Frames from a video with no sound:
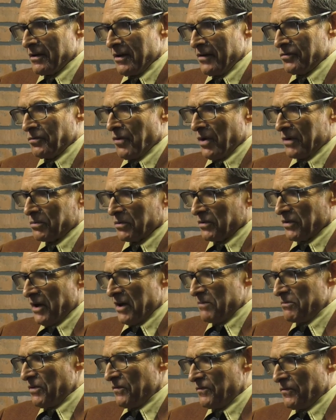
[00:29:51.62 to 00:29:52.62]
He's worked with
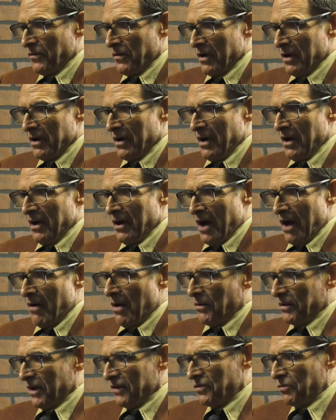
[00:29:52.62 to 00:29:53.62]
Lenny before. All right,
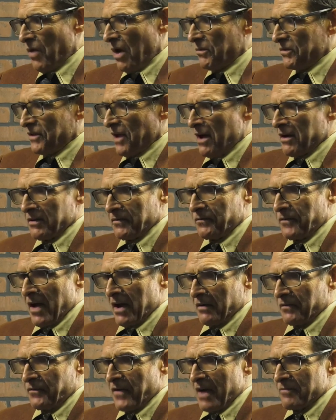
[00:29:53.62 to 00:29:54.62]
well, guess what? We're down to the
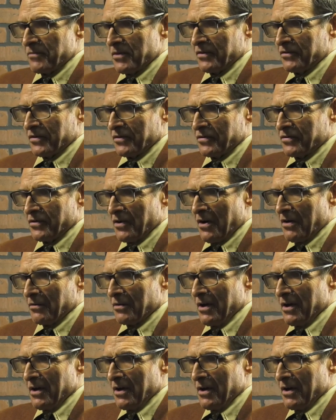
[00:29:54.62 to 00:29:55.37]
final 5 minutes of the show.